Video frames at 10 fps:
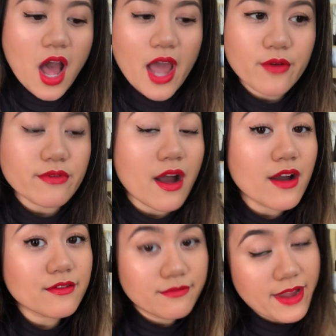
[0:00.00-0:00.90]
I
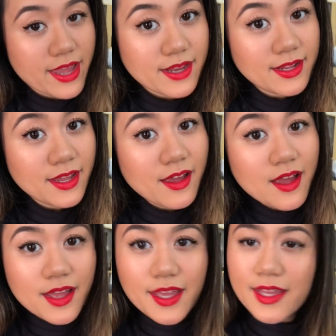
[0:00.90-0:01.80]
rock red
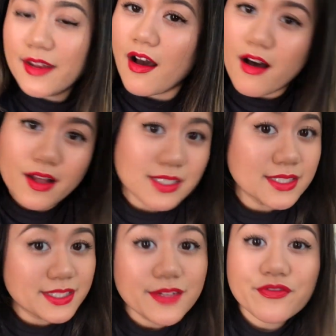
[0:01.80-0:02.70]
in all
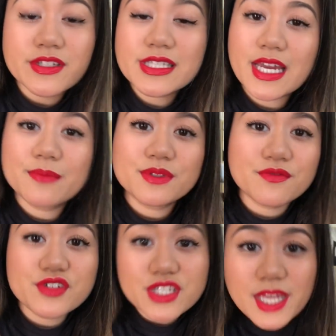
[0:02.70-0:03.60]
different types
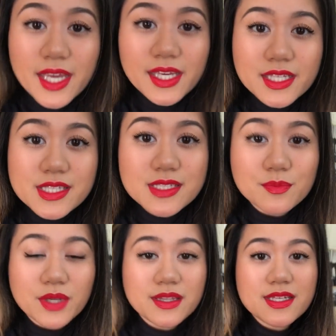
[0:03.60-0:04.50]
of shades,
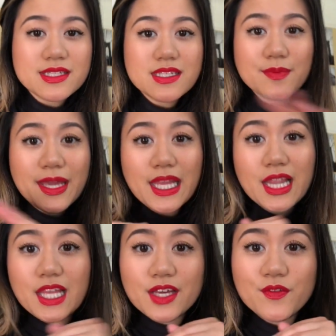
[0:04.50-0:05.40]
but this is my
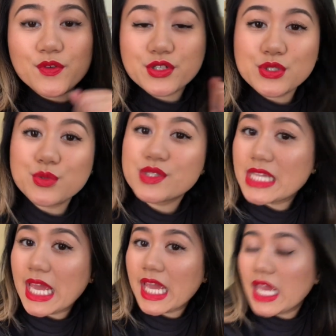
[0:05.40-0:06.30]
look for
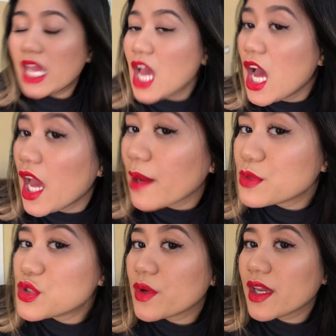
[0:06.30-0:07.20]
today.
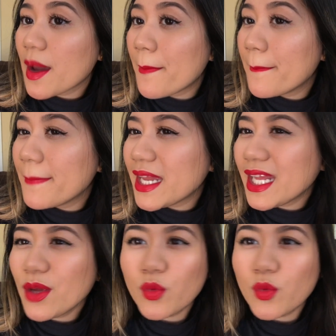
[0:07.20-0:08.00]
I'm doing a mini